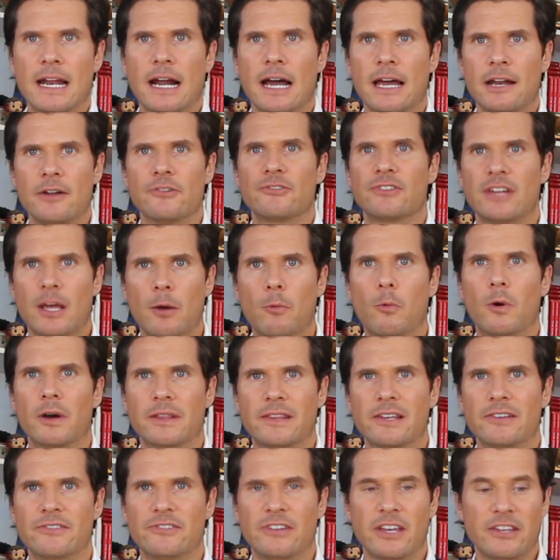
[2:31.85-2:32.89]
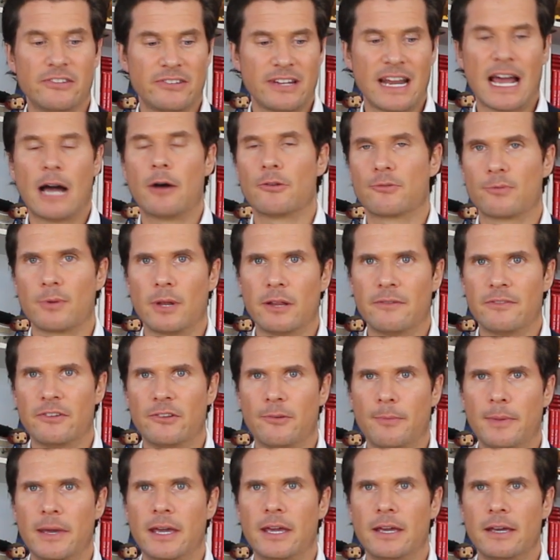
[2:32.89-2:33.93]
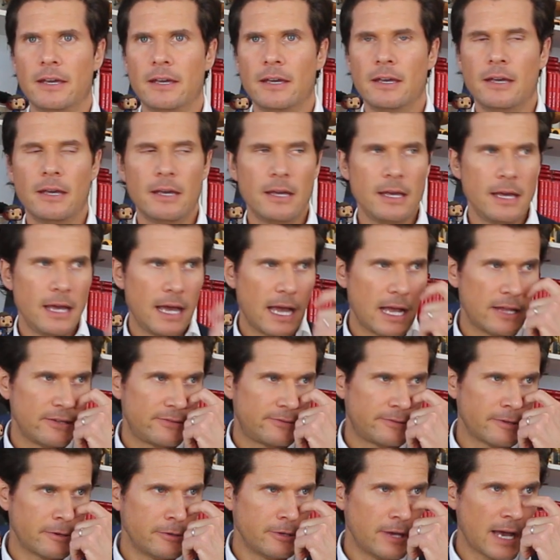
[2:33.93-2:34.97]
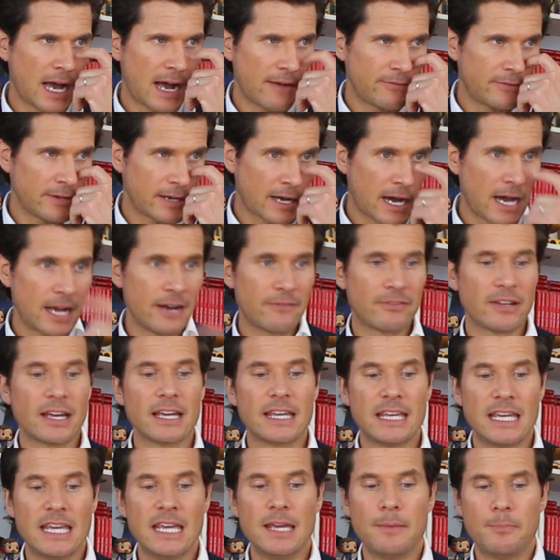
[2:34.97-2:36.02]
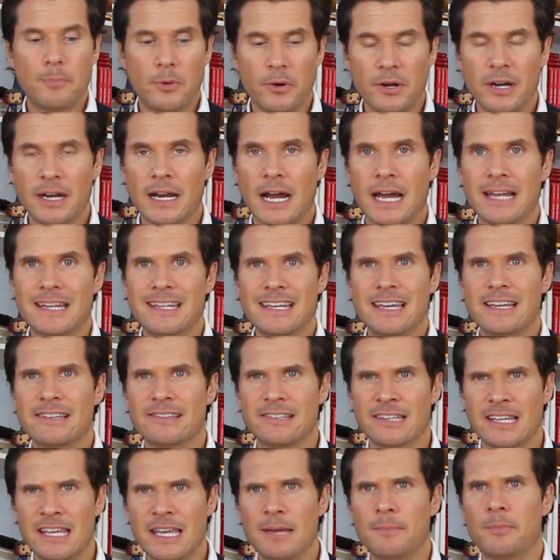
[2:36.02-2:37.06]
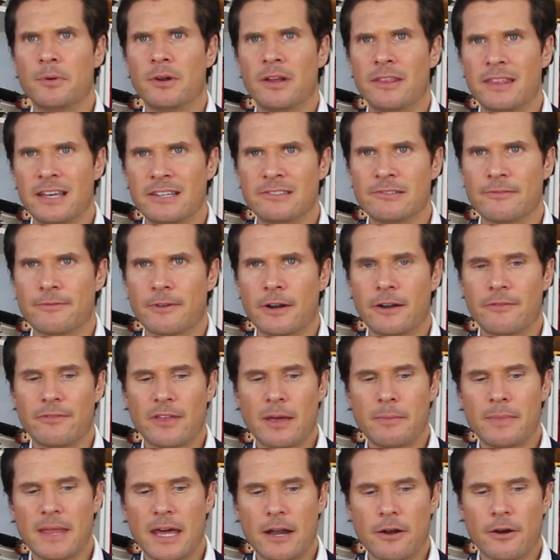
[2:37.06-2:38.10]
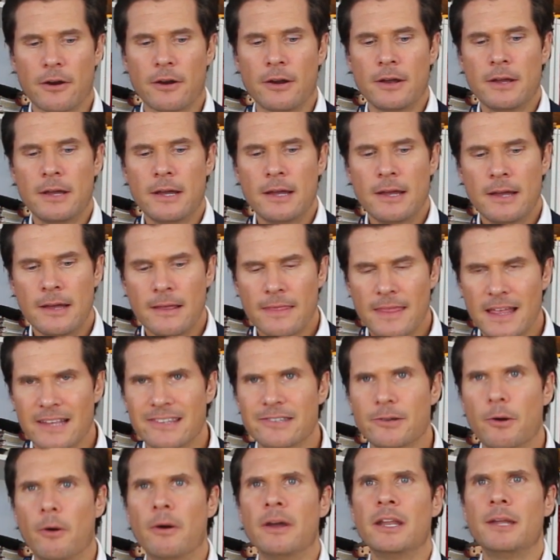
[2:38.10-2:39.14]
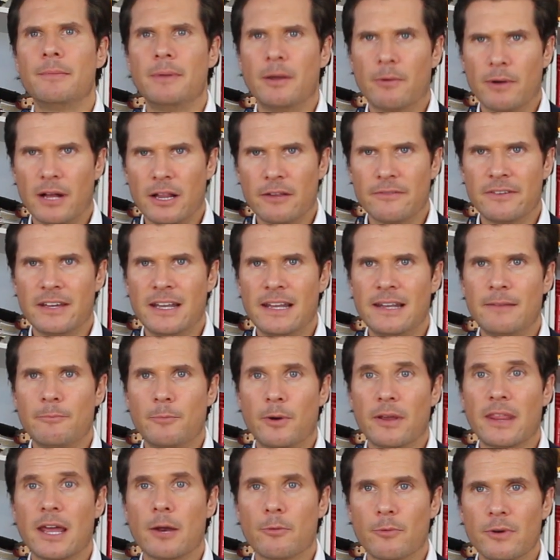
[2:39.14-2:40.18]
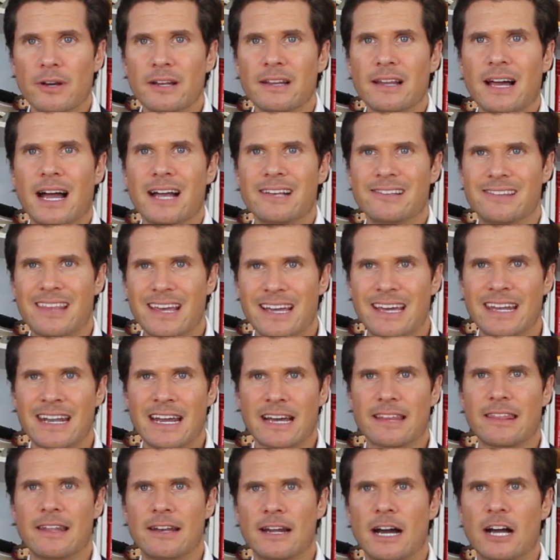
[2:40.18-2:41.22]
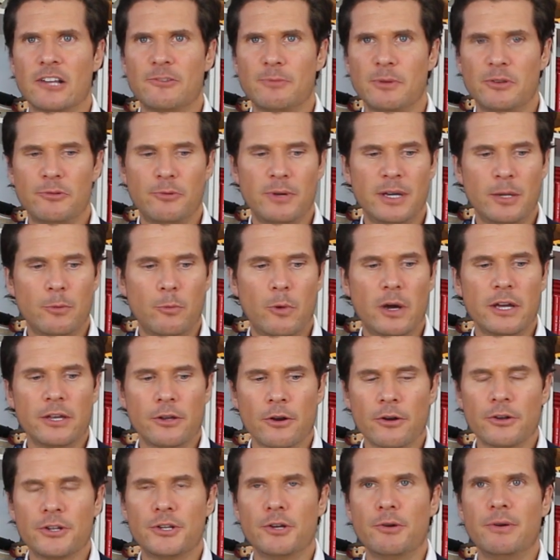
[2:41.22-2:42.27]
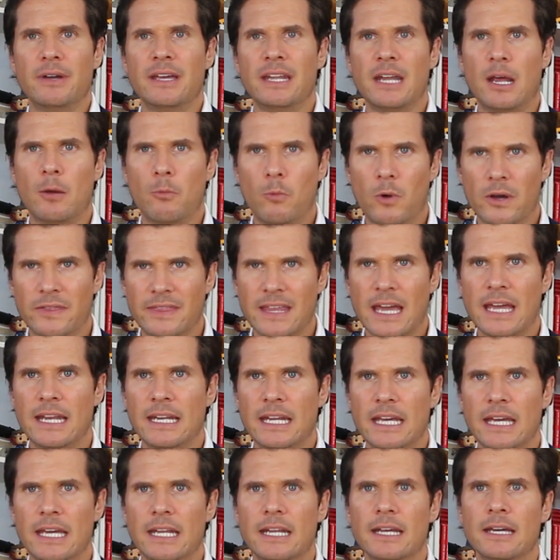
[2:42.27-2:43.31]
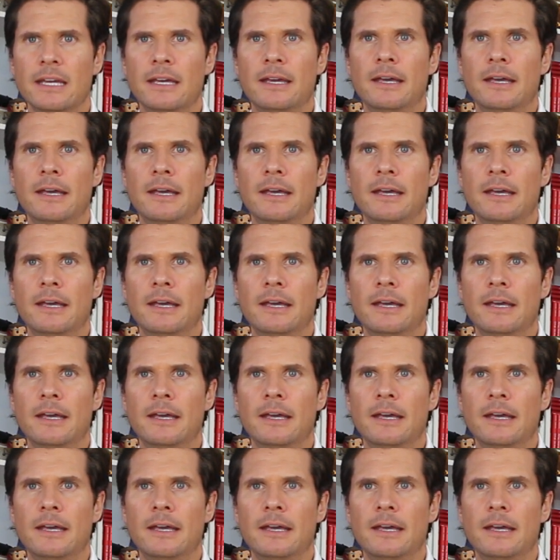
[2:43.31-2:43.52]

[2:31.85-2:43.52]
I understand what this is and how it's relevant to me. And so you have to kind of like keep putting ideas and keep putting things in front of them that's going to be relevant, and where they realize they connect the dots between what you're doing and what they need.